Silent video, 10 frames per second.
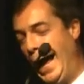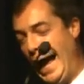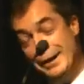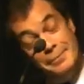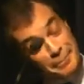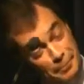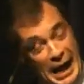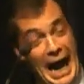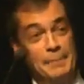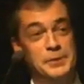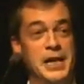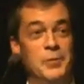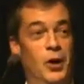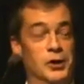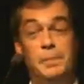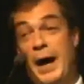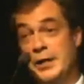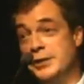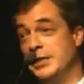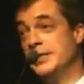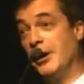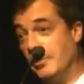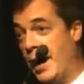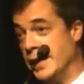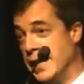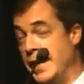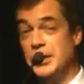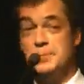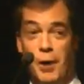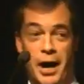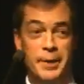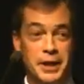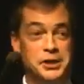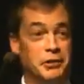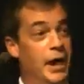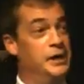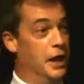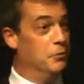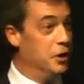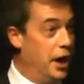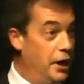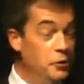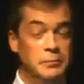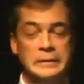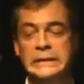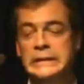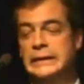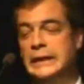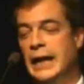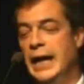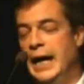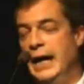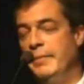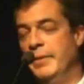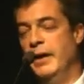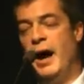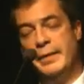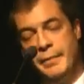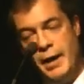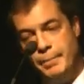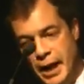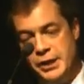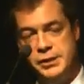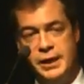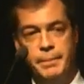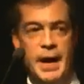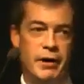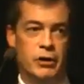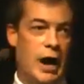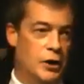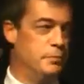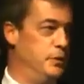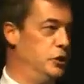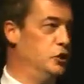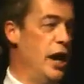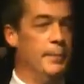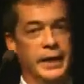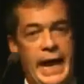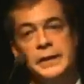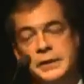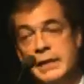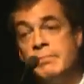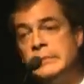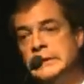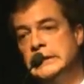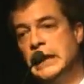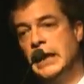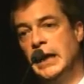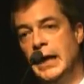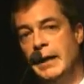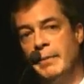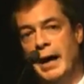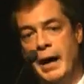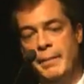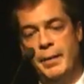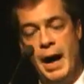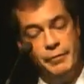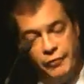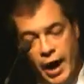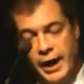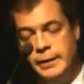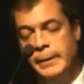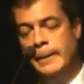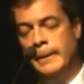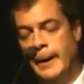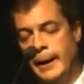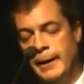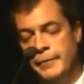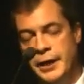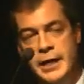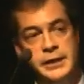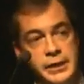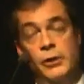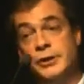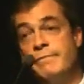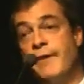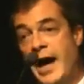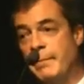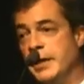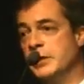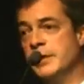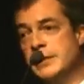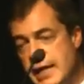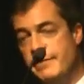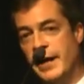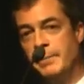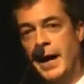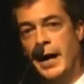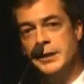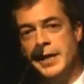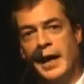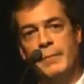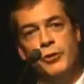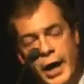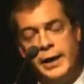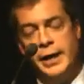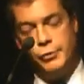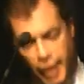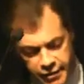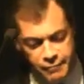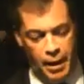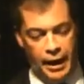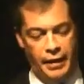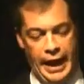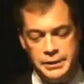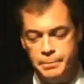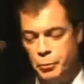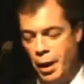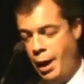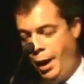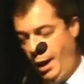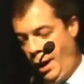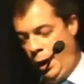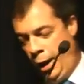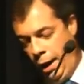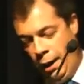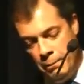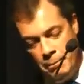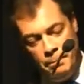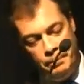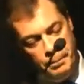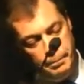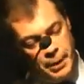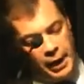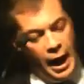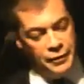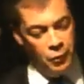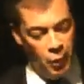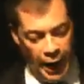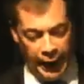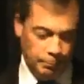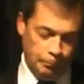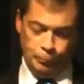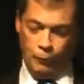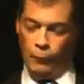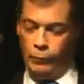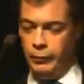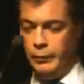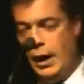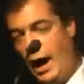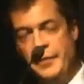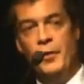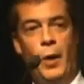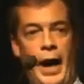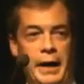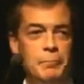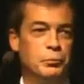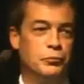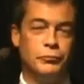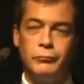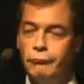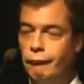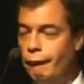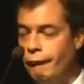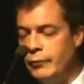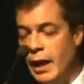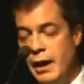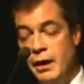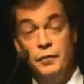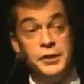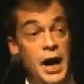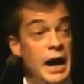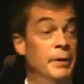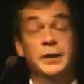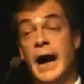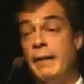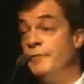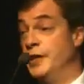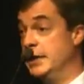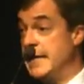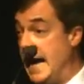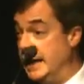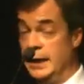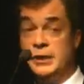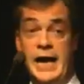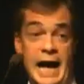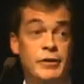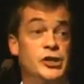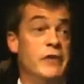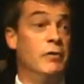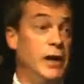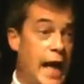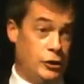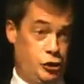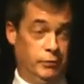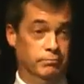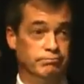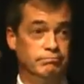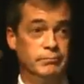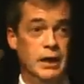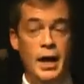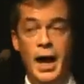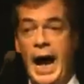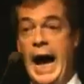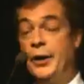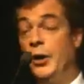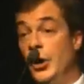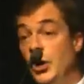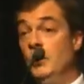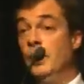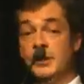and perhaps he was past his sell-by date as Prime Minister, I don't know. I personally bear a grudge, Mr Chairman, against him. I'm afraid that he did not invite me to his leaving party, and I'm greatly aggrieved by that. But either way, the time had come for the Italians to have a general election. And who